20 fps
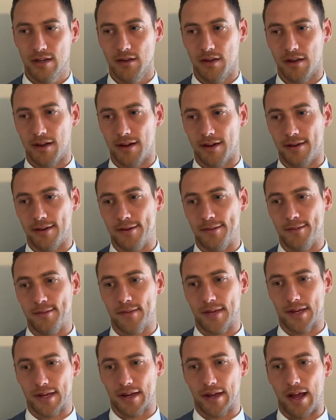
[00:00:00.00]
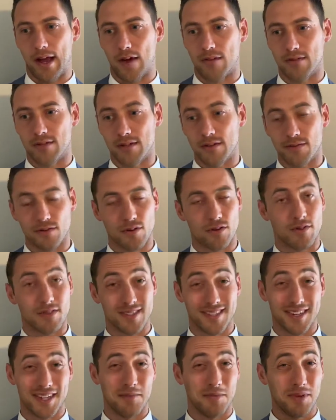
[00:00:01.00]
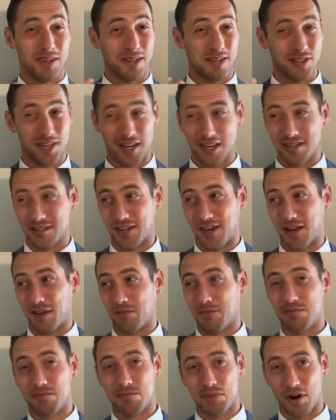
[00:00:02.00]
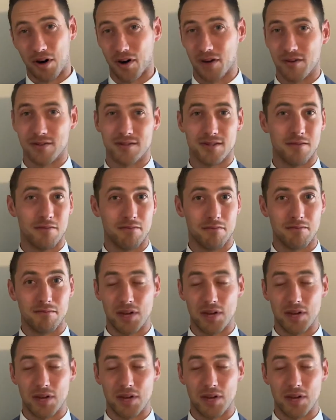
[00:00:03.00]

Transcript: like how difficult it's going to be to change out parts and